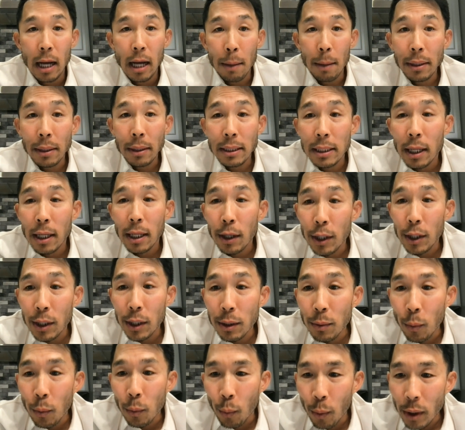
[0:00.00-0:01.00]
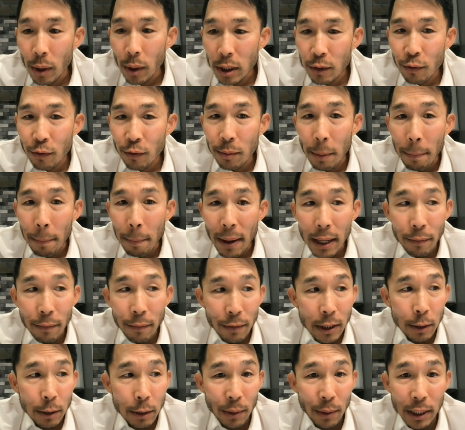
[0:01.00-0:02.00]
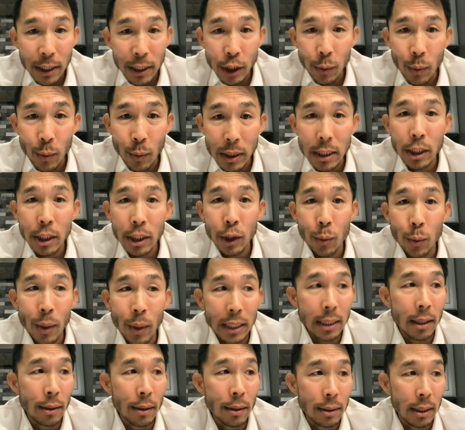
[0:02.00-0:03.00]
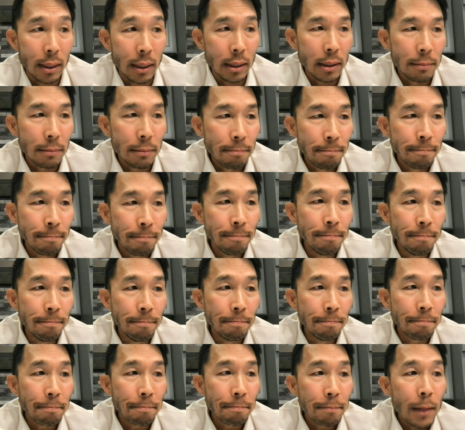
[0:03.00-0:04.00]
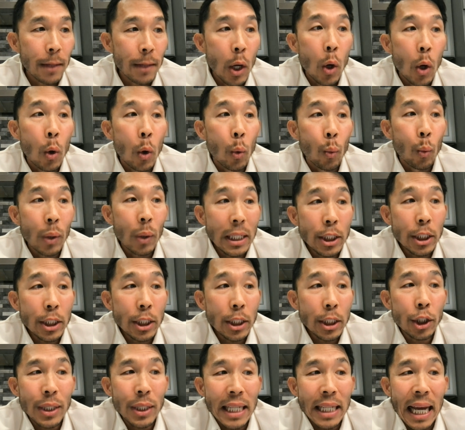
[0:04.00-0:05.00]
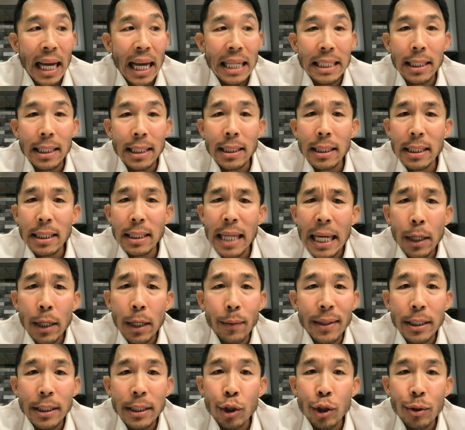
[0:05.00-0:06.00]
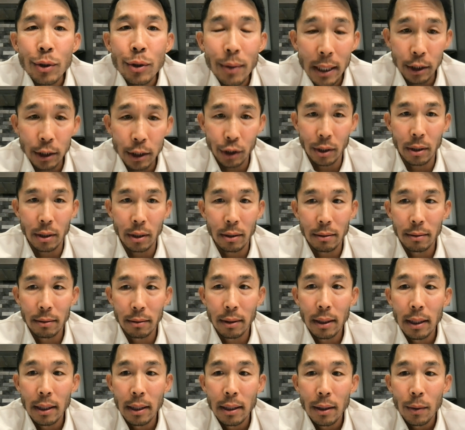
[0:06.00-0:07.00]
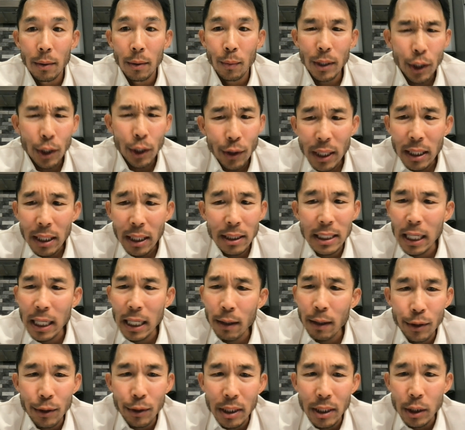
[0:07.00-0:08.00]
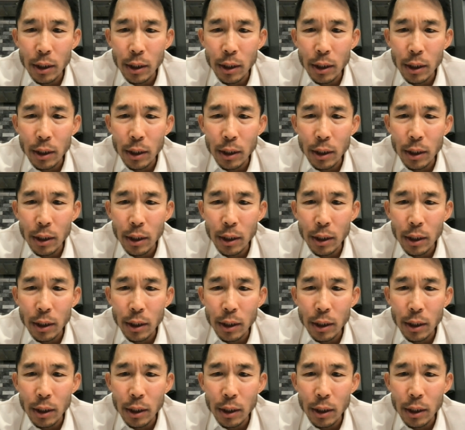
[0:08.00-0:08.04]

I'm going to tell you words from the pen of inspiration, what Sister White tells us. We should treat as a sacred treasure. When you think of sacred